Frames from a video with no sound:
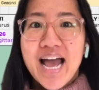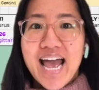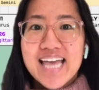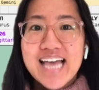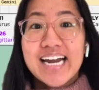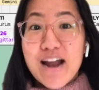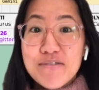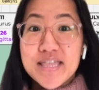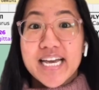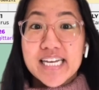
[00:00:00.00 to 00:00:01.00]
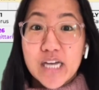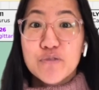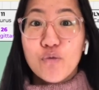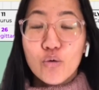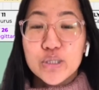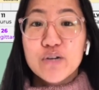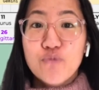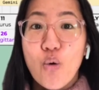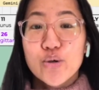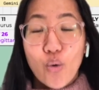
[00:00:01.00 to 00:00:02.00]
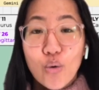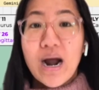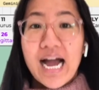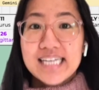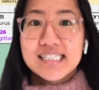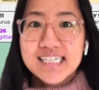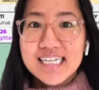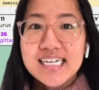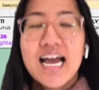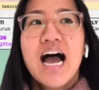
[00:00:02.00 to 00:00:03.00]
and that everything is unfolding for your highest good.